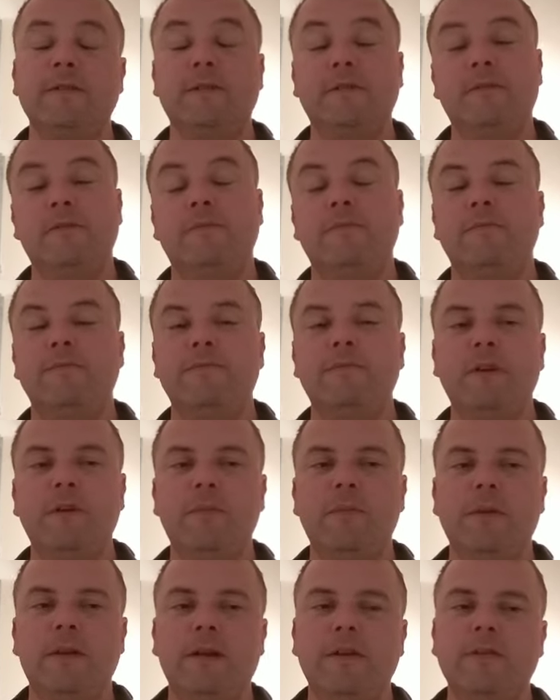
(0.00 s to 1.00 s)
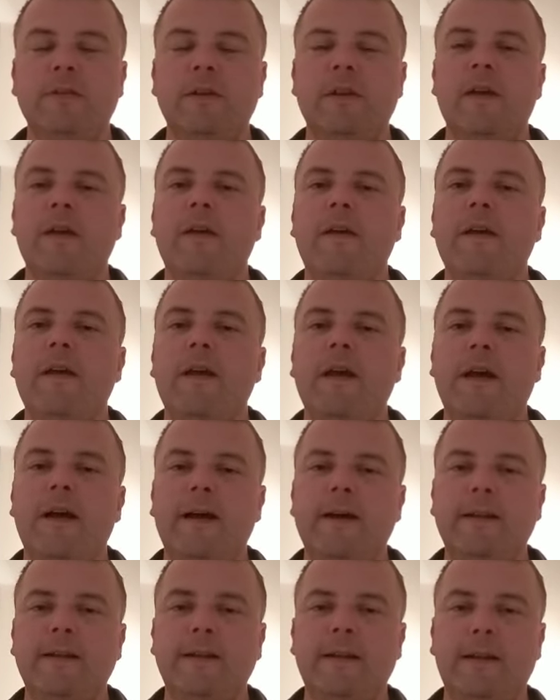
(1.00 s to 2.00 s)
So might be that.
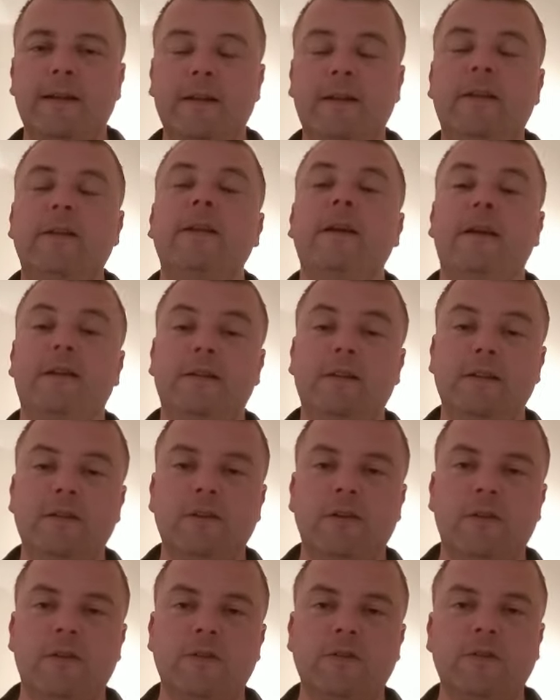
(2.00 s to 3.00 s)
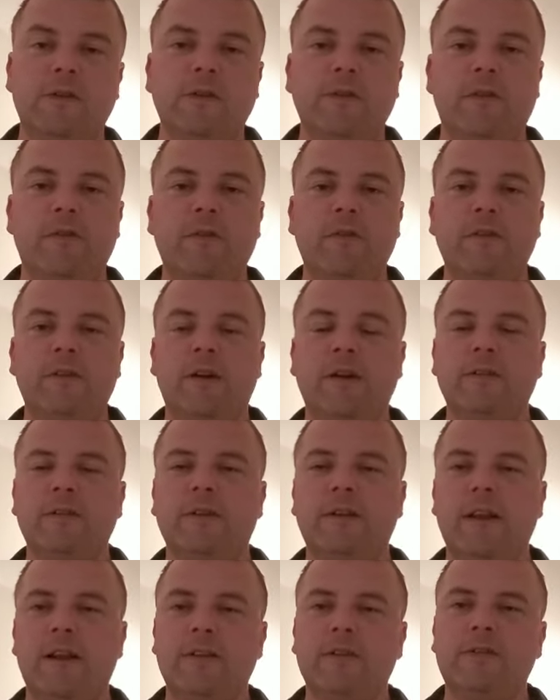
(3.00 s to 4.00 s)
And uh, yeah, I think the horse has every chance
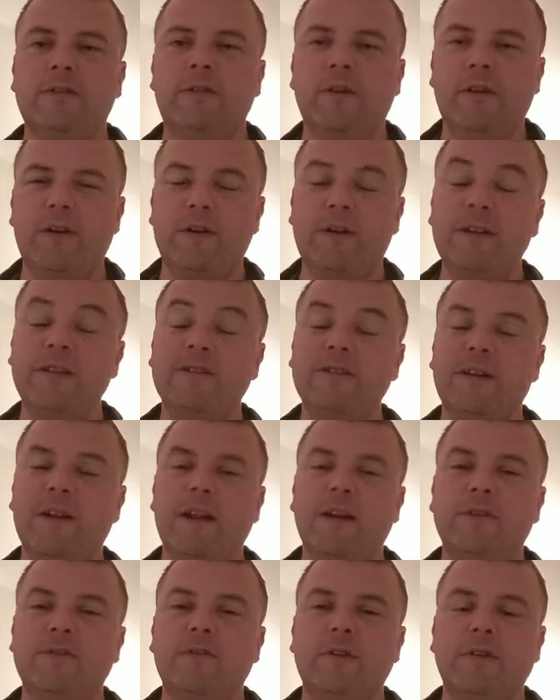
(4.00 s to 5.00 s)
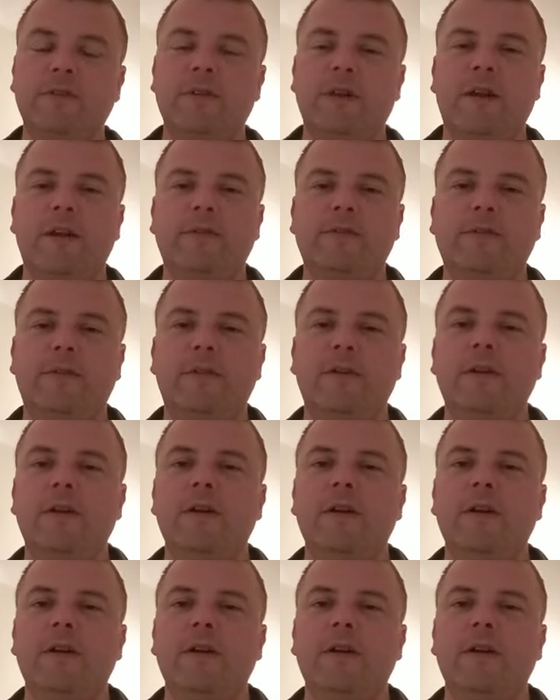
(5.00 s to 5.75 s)
at Leicester there. I think it's the last race at Leicester.